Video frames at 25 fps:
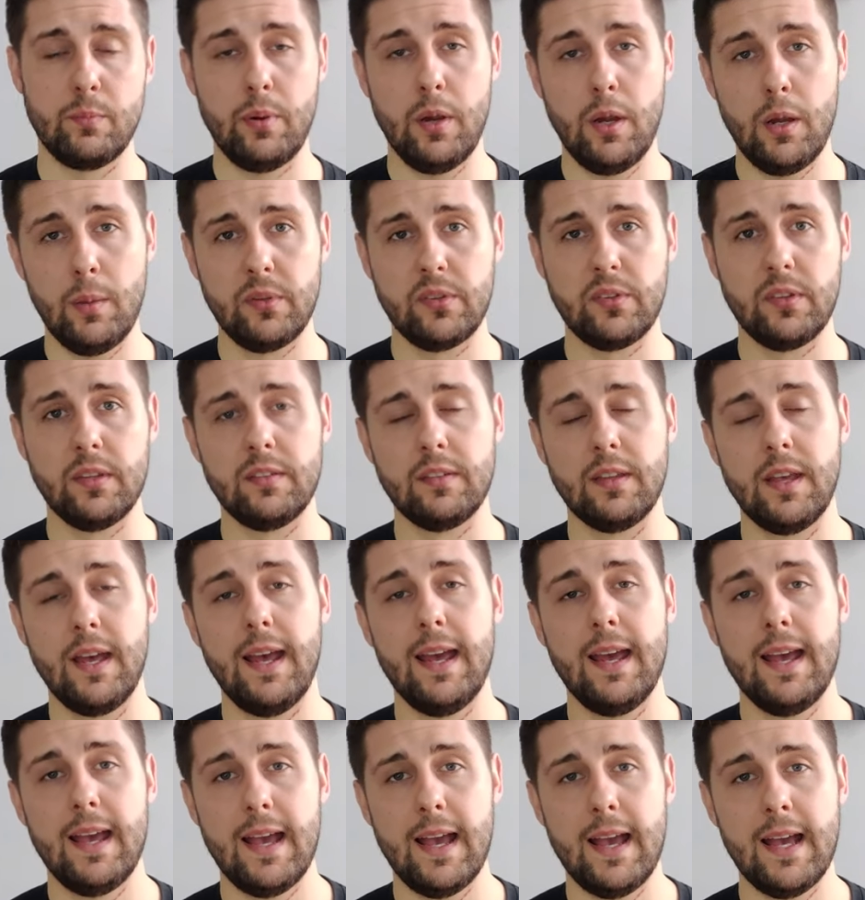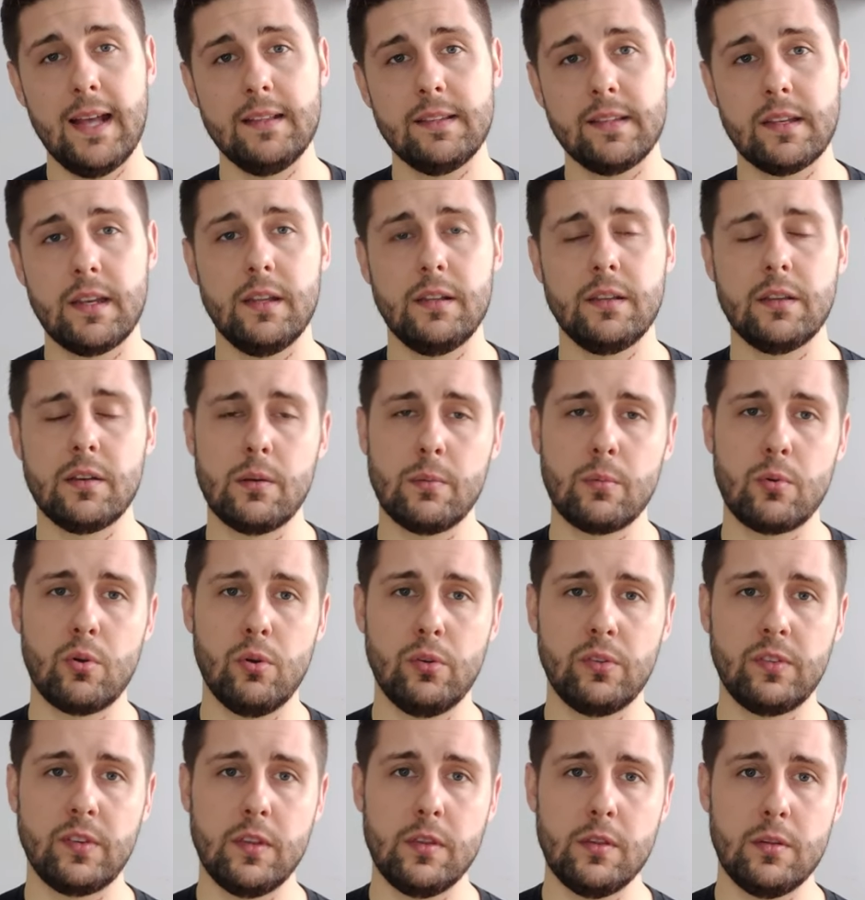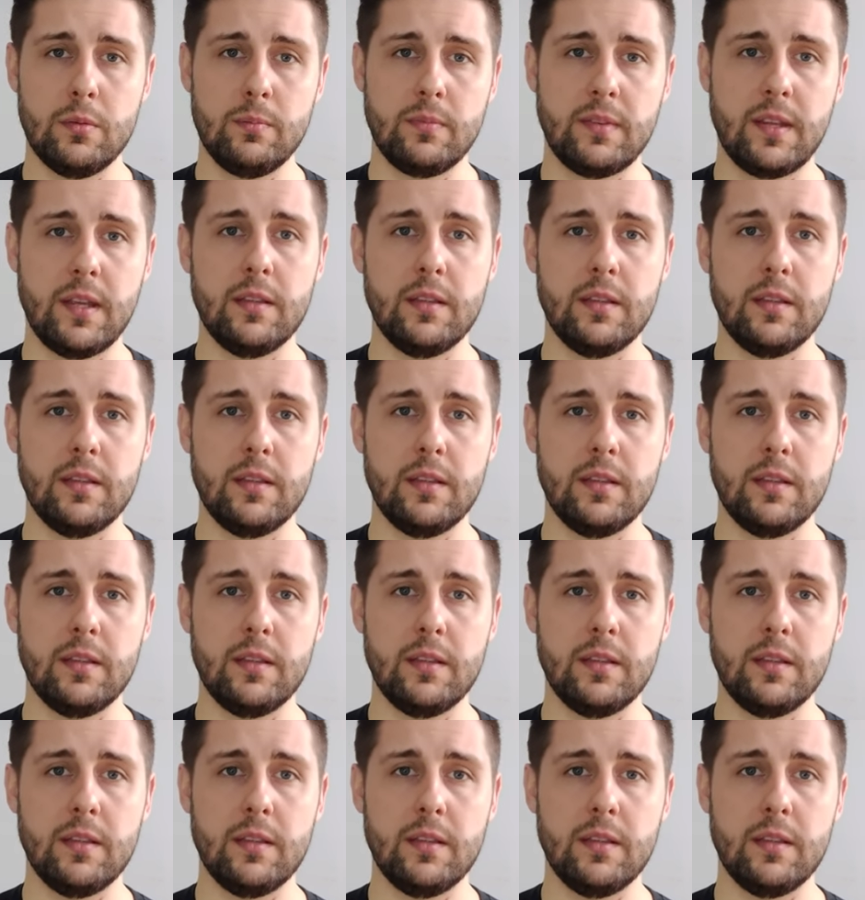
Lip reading: purposes, and it ended up costing them